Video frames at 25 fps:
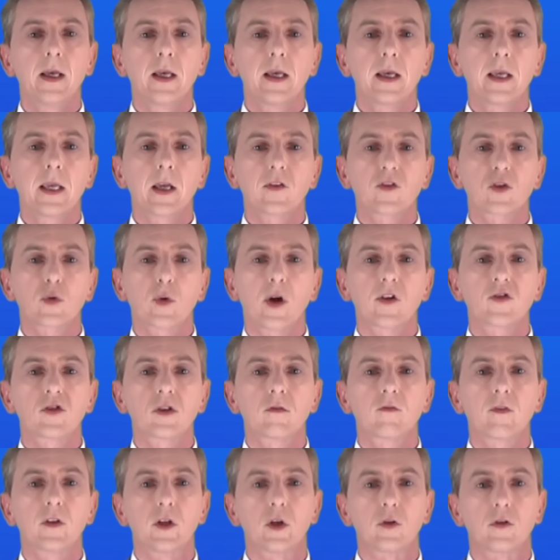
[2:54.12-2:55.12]
Here's a question
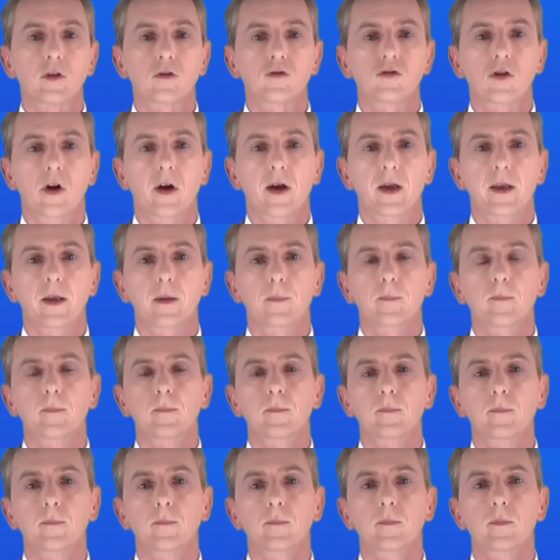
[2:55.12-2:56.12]
for you to try.
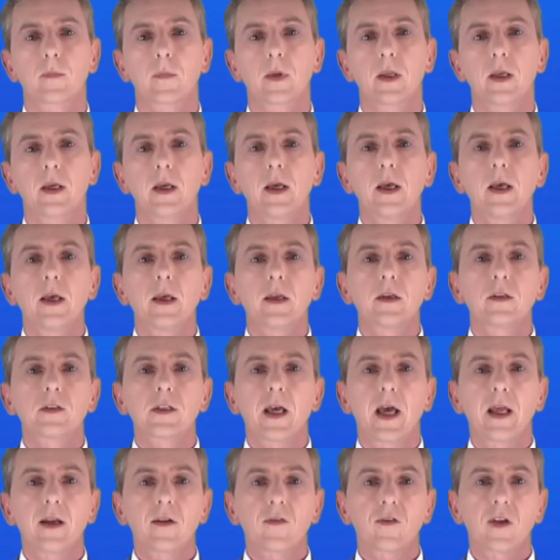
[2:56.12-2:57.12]

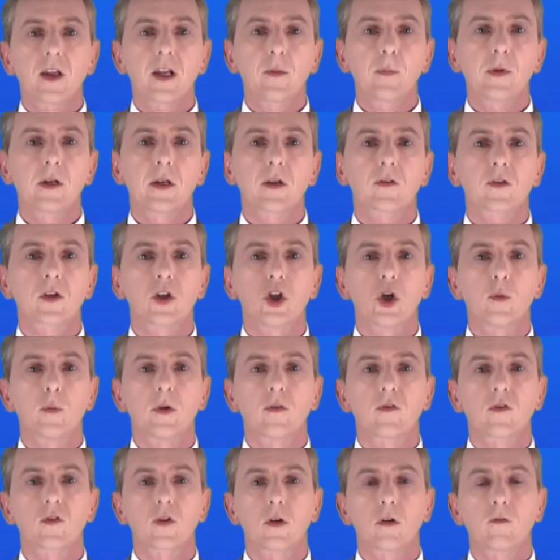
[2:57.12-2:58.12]
10 centimeters cubed
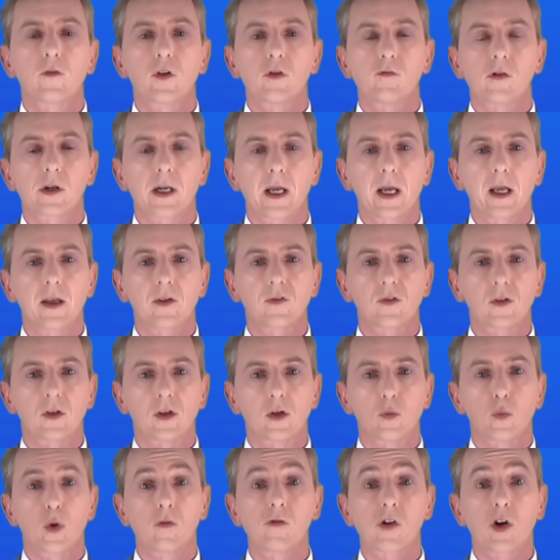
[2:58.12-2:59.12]
of sulfuric
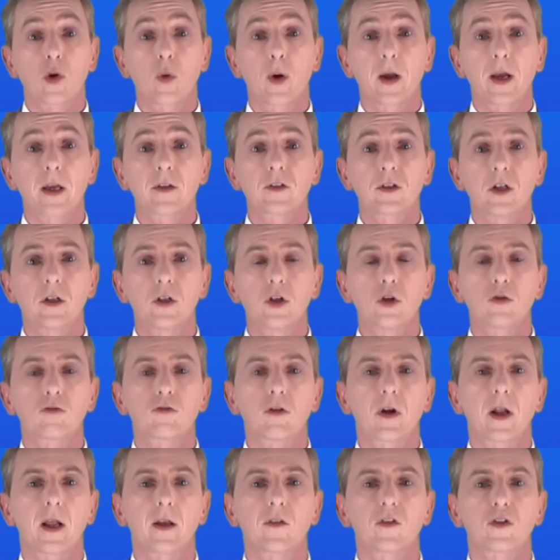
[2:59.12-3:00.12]
acid were required to
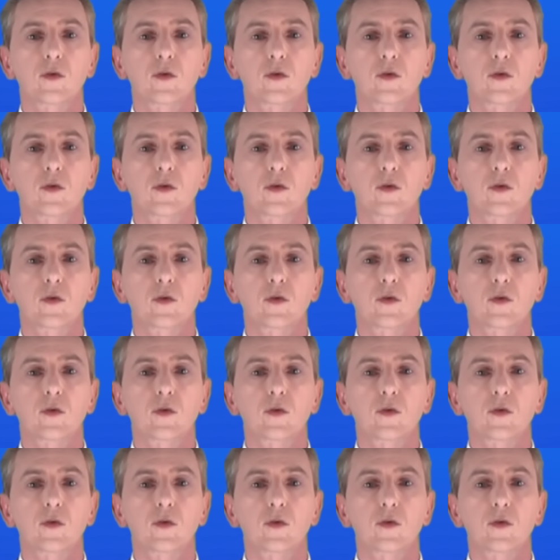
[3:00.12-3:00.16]
neutralize